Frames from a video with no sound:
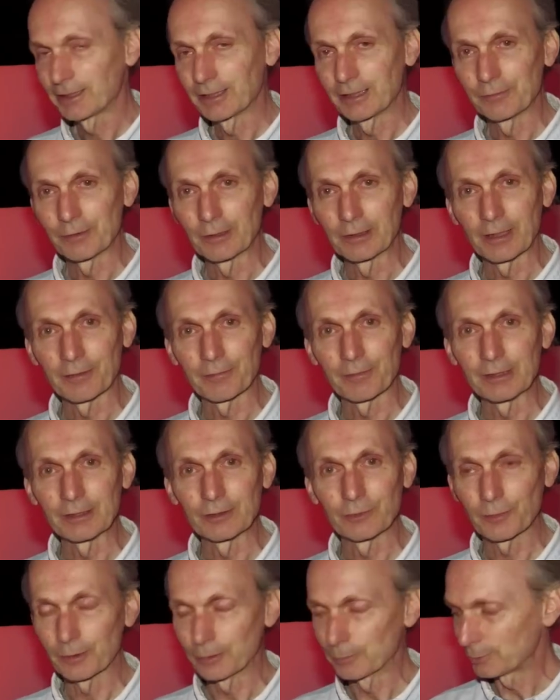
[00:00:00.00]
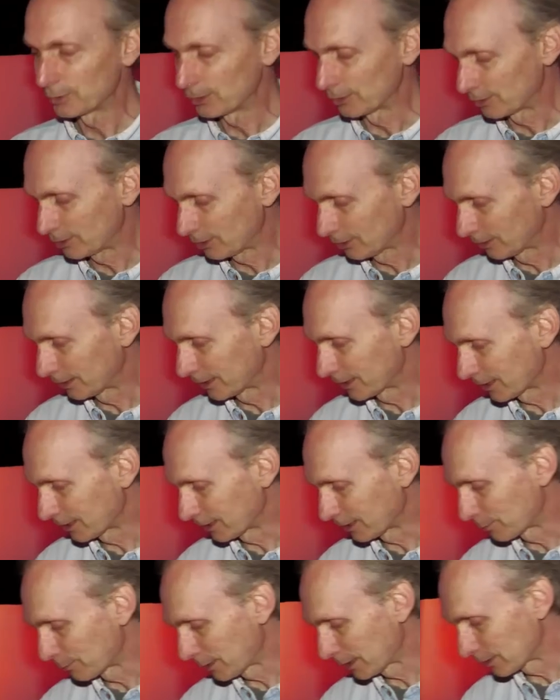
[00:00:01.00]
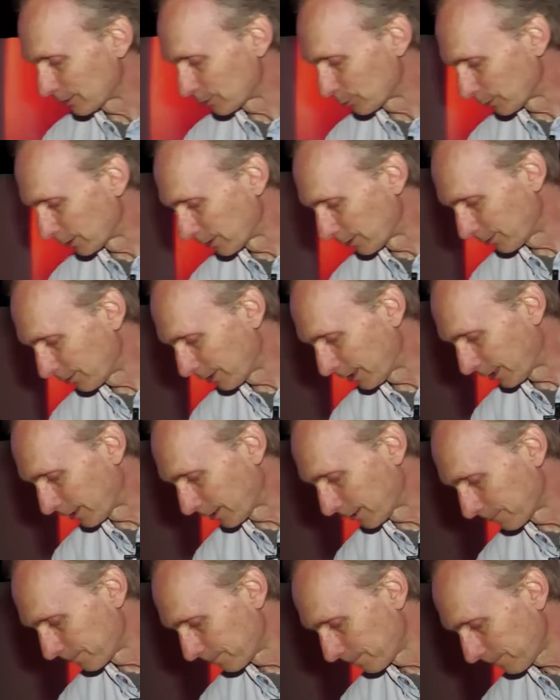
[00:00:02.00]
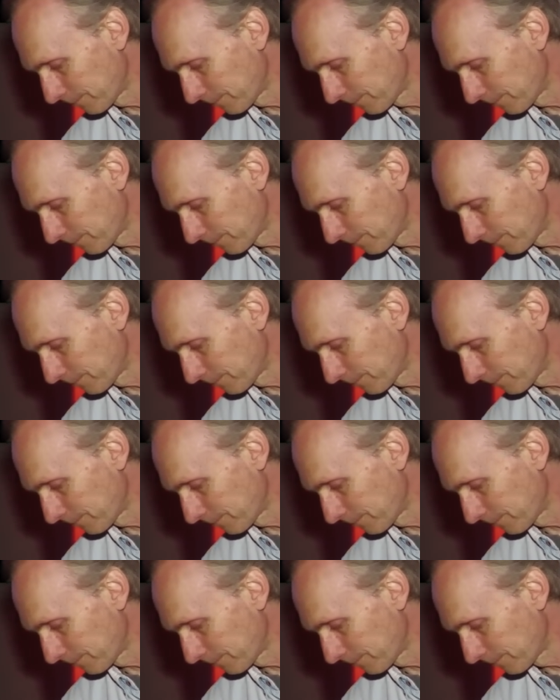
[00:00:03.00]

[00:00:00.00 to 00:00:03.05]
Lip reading: if you love these films, you certainly get your money's worth there.